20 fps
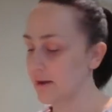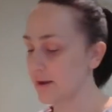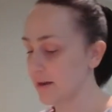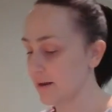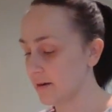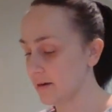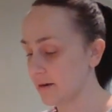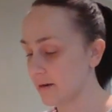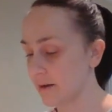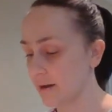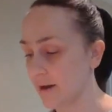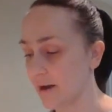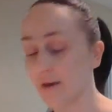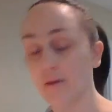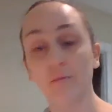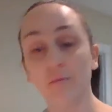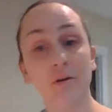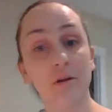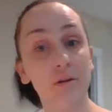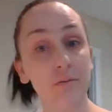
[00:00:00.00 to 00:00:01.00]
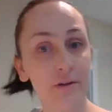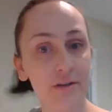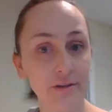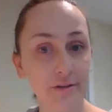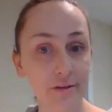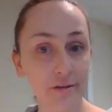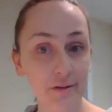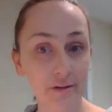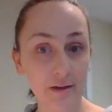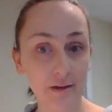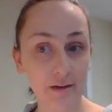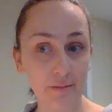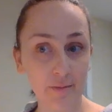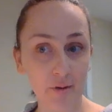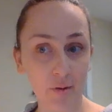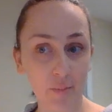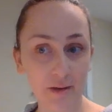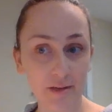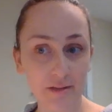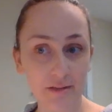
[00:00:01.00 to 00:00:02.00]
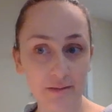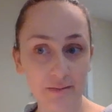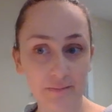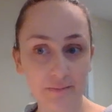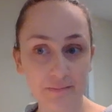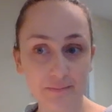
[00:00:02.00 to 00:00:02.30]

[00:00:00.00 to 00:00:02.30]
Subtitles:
and I will return in a moment.